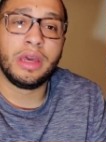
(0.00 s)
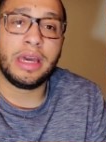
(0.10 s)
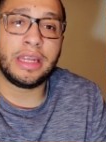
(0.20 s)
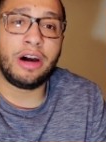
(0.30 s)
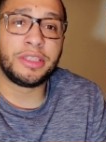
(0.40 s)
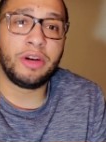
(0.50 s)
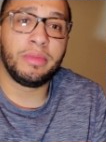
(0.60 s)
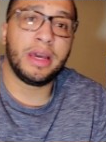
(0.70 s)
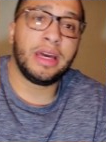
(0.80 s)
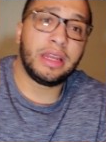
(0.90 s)
And also,
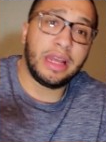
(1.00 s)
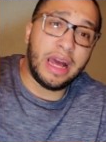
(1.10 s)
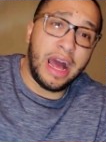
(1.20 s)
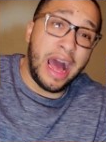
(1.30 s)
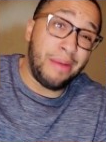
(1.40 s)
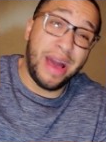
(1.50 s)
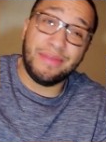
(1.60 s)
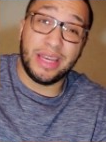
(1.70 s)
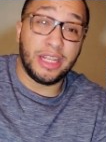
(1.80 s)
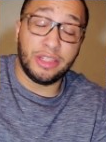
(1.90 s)
man, I'm
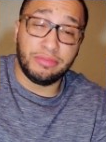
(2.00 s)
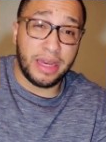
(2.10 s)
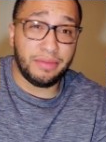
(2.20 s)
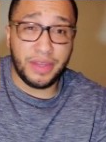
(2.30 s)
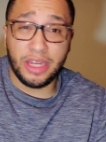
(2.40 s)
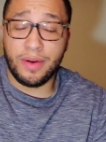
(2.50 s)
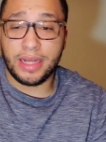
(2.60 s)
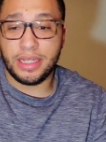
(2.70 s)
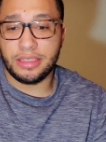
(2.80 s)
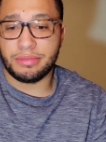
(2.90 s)
having issues making video
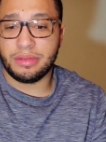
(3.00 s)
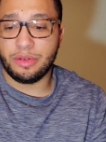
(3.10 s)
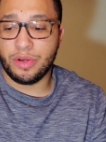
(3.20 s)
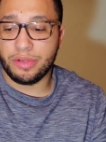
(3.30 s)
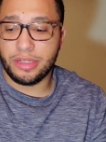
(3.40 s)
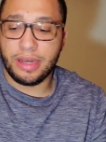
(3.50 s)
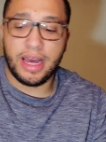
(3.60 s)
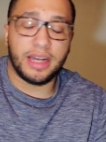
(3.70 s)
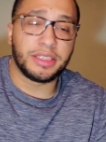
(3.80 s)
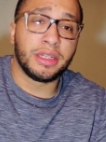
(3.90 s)
ideas. I'm going to be real with you
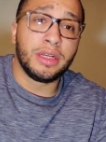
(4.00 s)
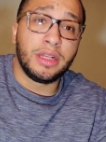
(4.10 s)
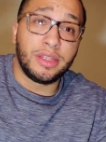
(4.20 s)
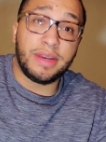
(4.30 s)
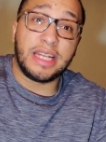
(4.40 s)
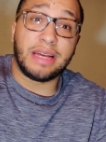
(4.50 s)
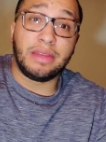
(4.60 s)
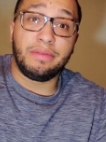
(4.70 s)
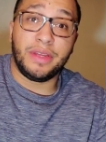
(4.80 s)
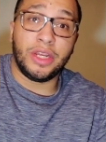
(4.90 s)
guys. So if you guys have
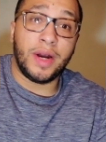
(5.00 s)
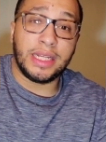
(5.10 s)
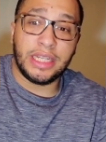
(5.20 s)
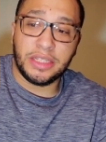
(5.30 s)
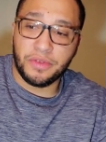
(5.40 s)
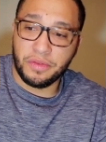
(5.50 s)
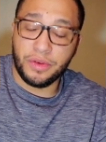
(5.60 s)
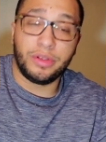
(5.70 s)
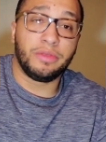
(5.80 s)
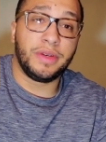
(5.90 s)
any video ideas for
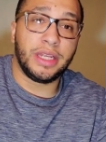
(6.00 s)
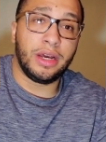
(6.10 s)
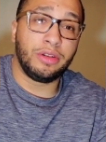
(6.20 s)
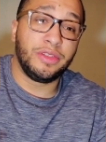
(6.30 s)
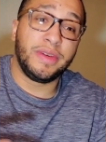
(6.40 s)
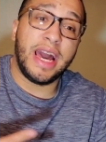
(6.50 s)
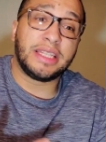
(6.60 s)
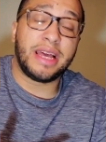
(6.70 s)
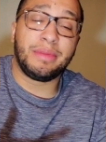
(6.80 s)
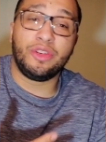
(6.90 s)
future videos, if you
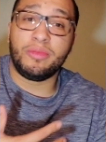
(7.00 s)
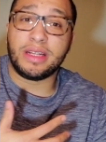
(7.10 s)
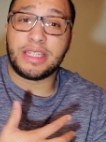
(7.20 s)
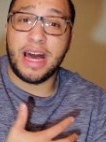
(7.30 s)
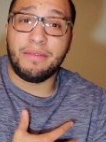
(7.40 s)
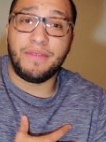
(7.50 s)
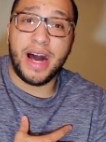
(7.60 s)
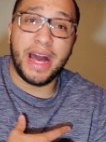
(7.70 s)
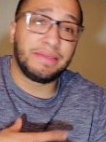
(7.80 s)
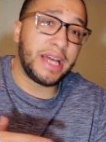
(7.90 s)
guys like me doing my top
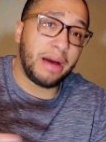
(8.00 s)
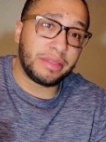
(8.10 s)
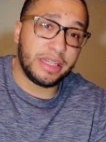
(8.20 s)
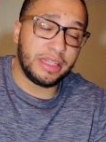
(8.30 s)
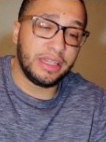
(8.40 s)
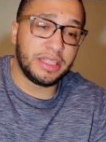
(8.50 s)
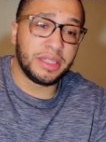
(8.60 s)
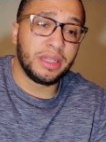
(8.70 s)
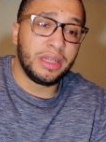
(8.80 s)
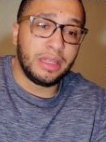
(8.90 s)
5, top 10 list,
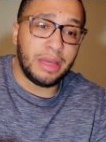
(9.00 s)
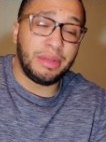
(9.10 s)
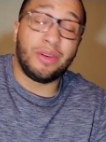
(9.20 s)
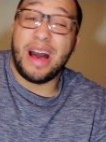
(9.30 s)
let me know.